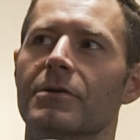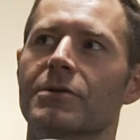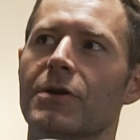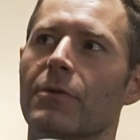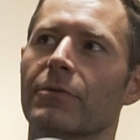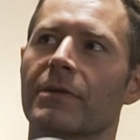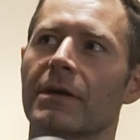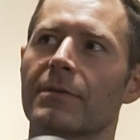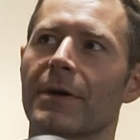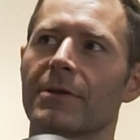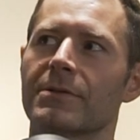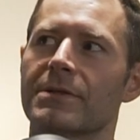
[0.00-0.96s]
don't think
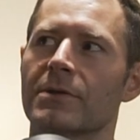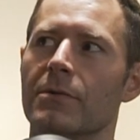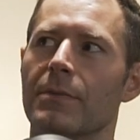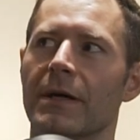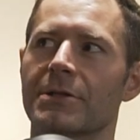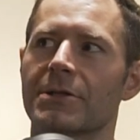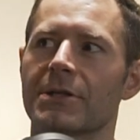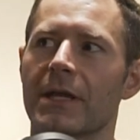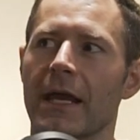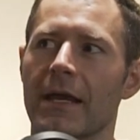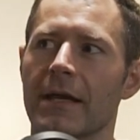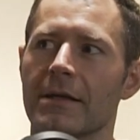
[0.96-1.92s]
about it so much
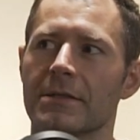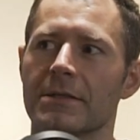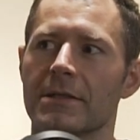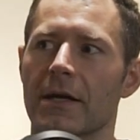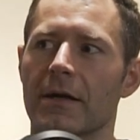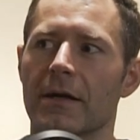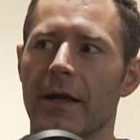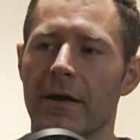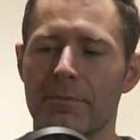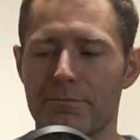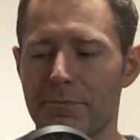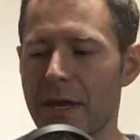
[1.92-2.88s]
as
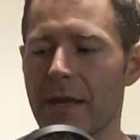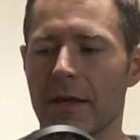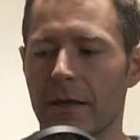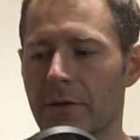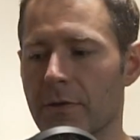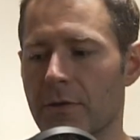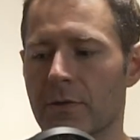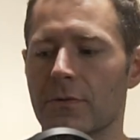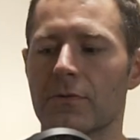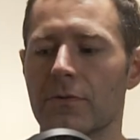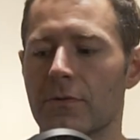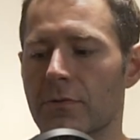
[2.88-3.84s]
a big,
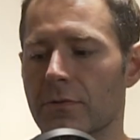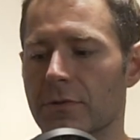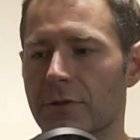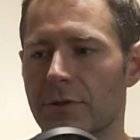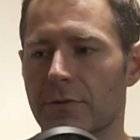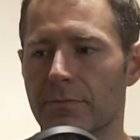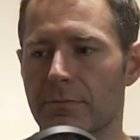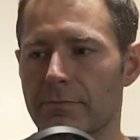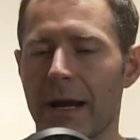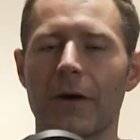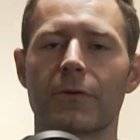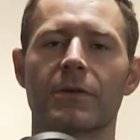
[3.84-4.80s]
huge
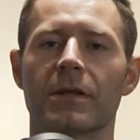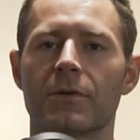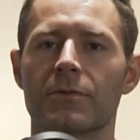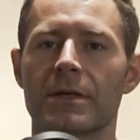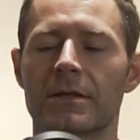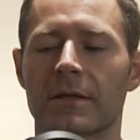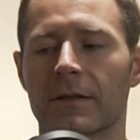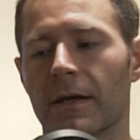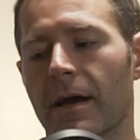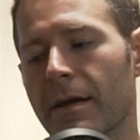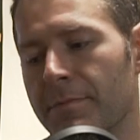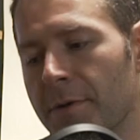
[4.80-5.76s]
mountain that you need to
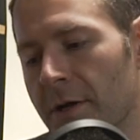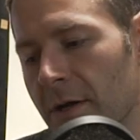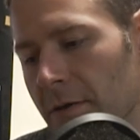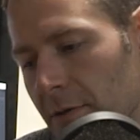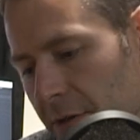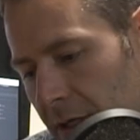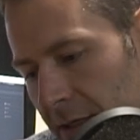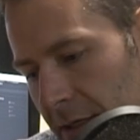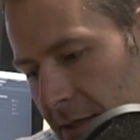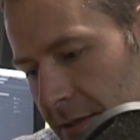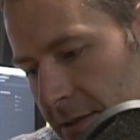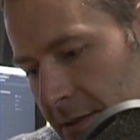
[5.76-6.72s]
climb. Look at it
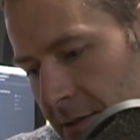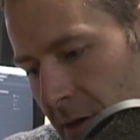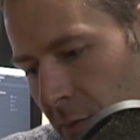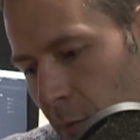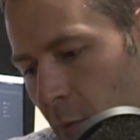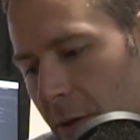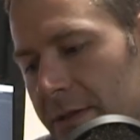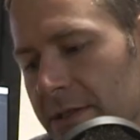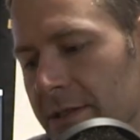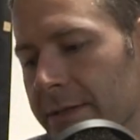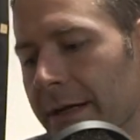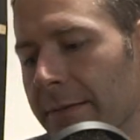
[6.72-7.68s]
as one
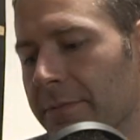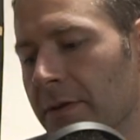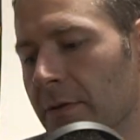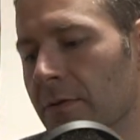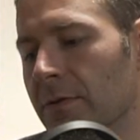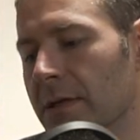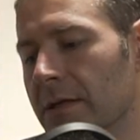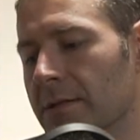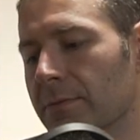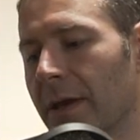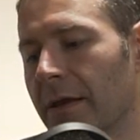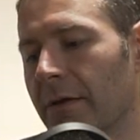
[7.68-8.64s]
step that you need
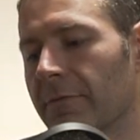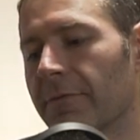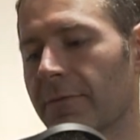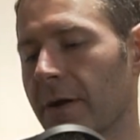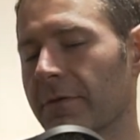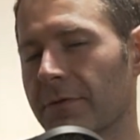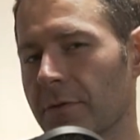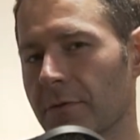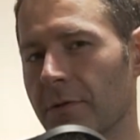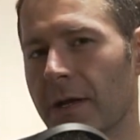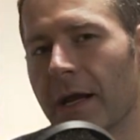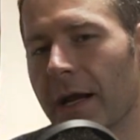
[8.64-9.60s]
to make in front of
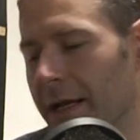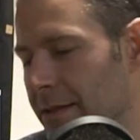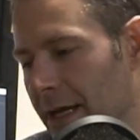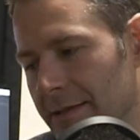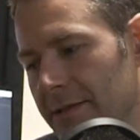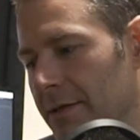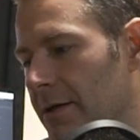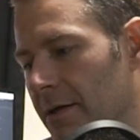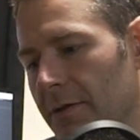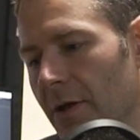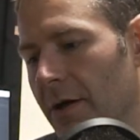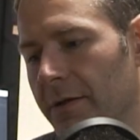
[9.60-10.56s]
you, and that's going to
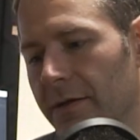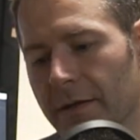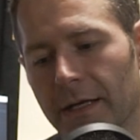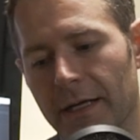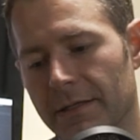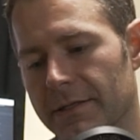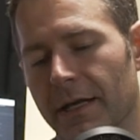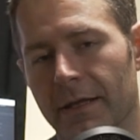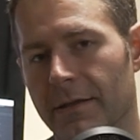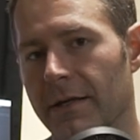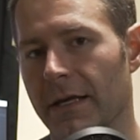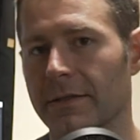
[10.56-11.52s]
unlock the next
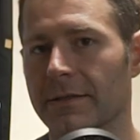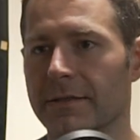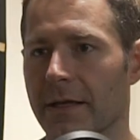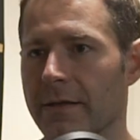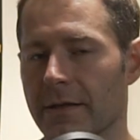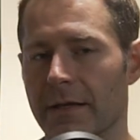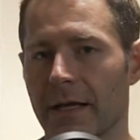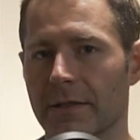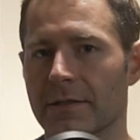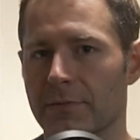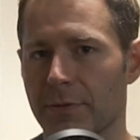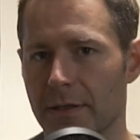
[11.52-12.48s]
and the next and the
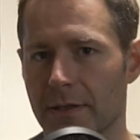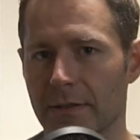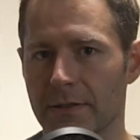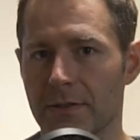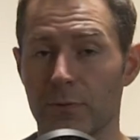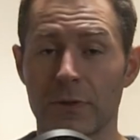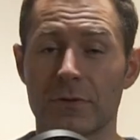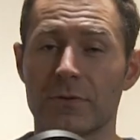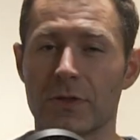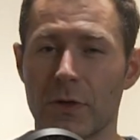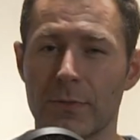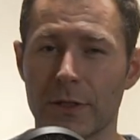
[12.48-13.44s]
next, because we do
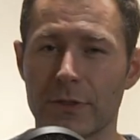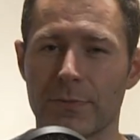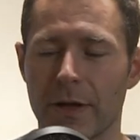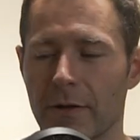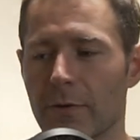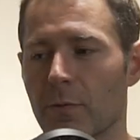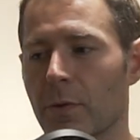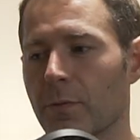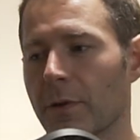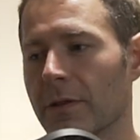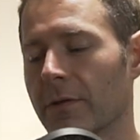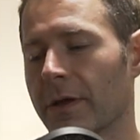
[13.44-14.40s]
so much better when
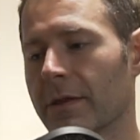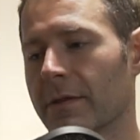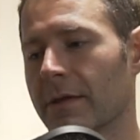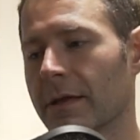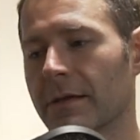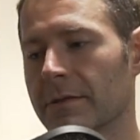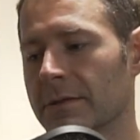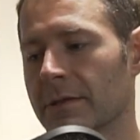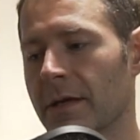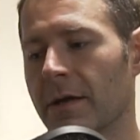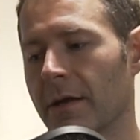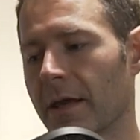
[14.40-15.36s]
we look at things
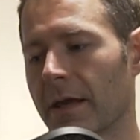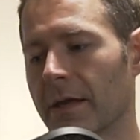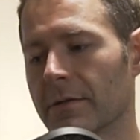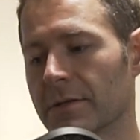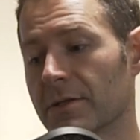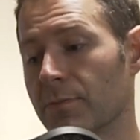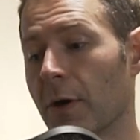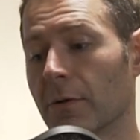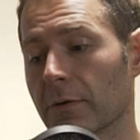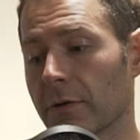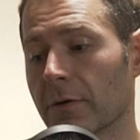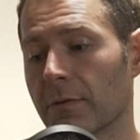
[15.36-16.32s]
in
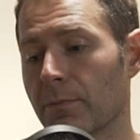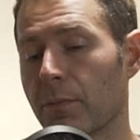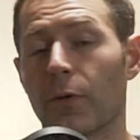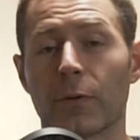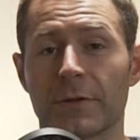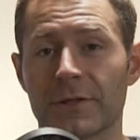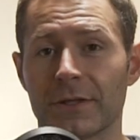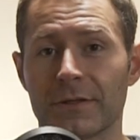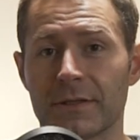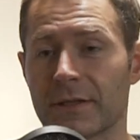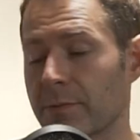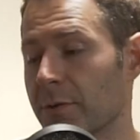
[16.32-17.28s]
smaller
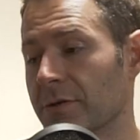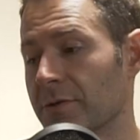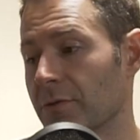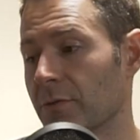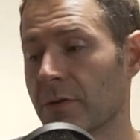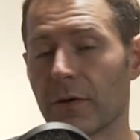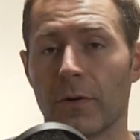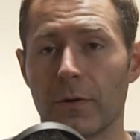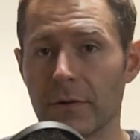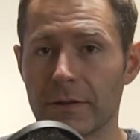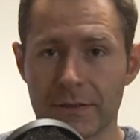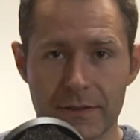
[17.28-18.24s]
portions than we do the
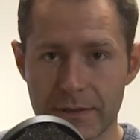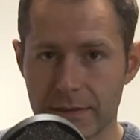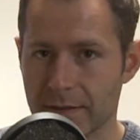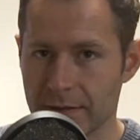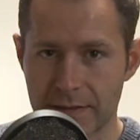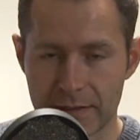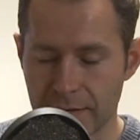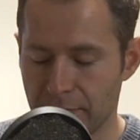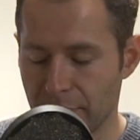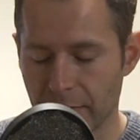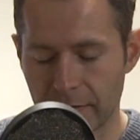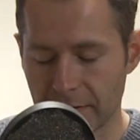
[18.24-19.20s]
whole. It's
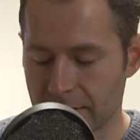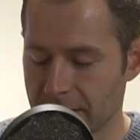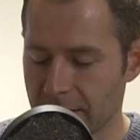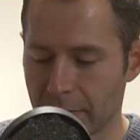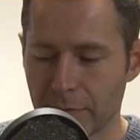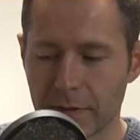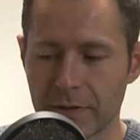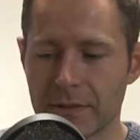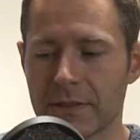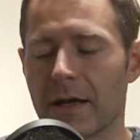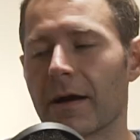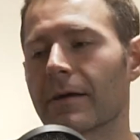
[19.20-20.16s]
simple, it's said a million
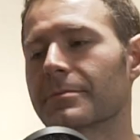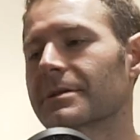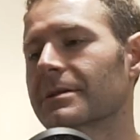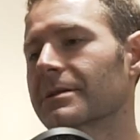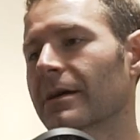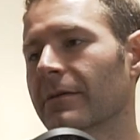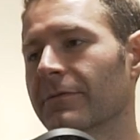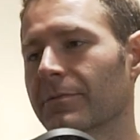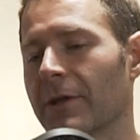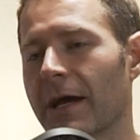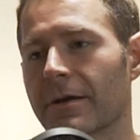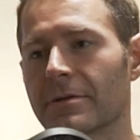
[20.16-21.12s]
times, it's kind of a
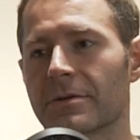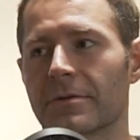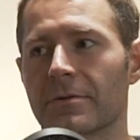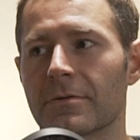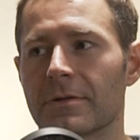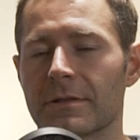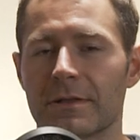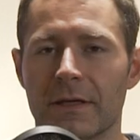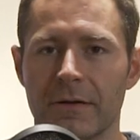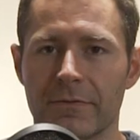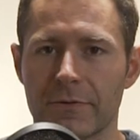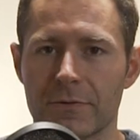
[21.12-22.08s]
platitude, it's
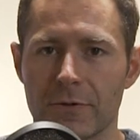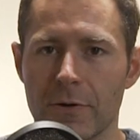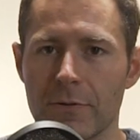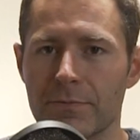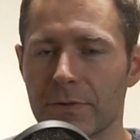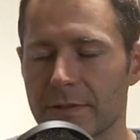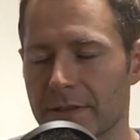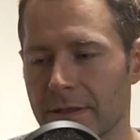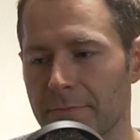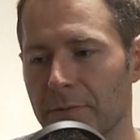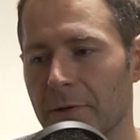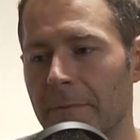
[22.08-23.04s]
kind of a trope, it's
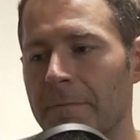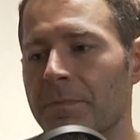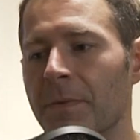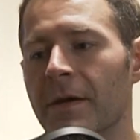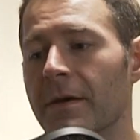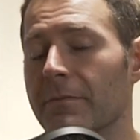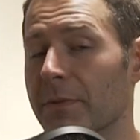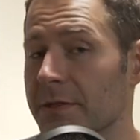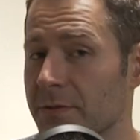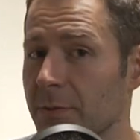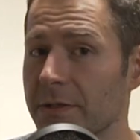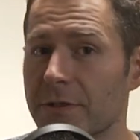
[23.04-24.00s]
simple, but
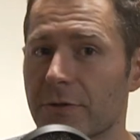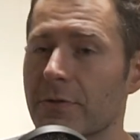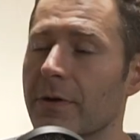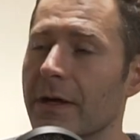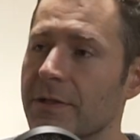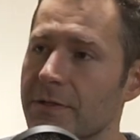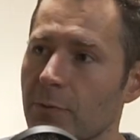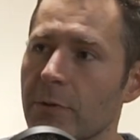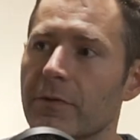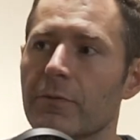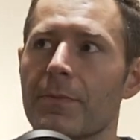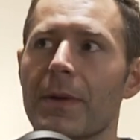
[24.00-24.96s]
it's really true, and it's
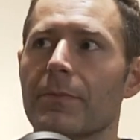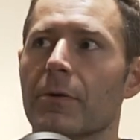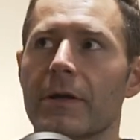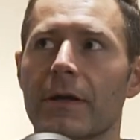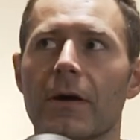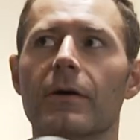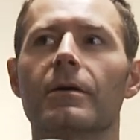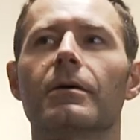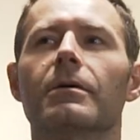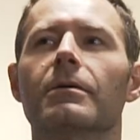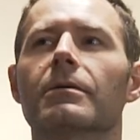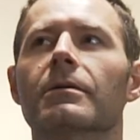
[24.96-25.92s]
worth remembering.
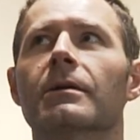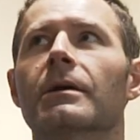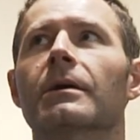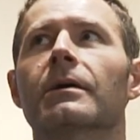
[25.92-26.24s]
All